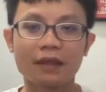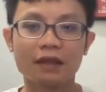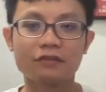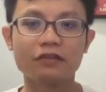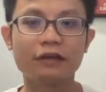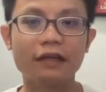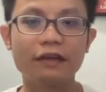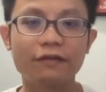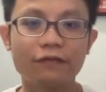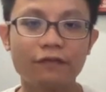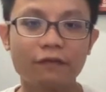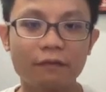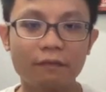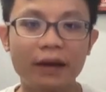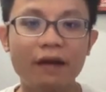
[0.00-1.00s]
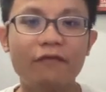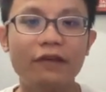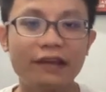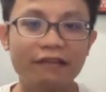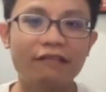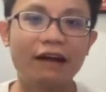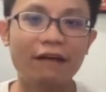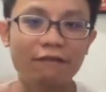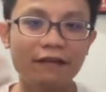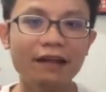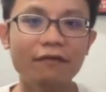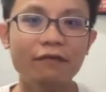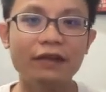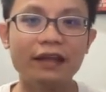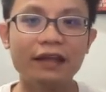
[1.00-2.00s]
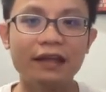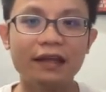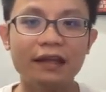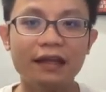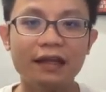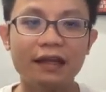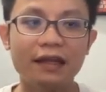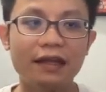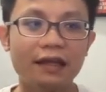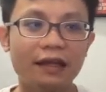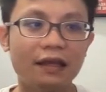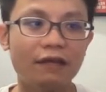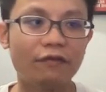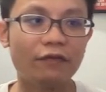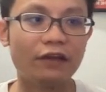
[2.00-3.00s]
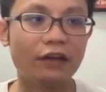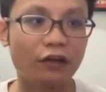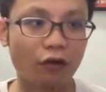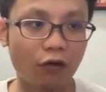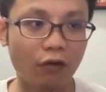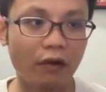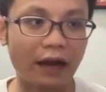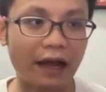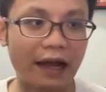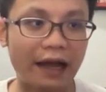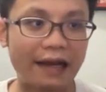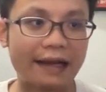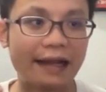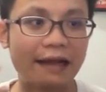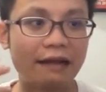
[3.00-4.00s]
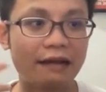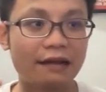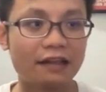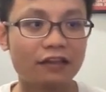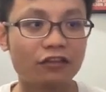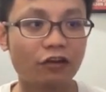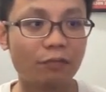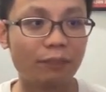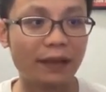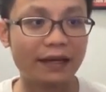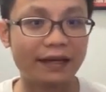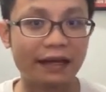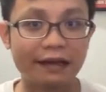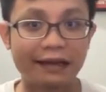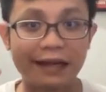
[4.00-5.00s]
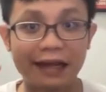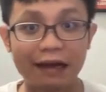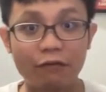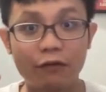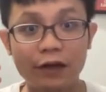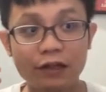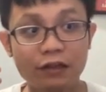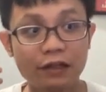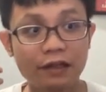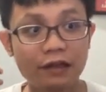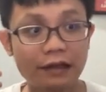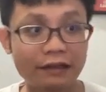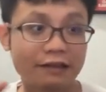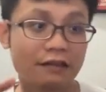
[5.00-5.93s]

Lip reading: so we roughly we know lah, the topic that they are wanting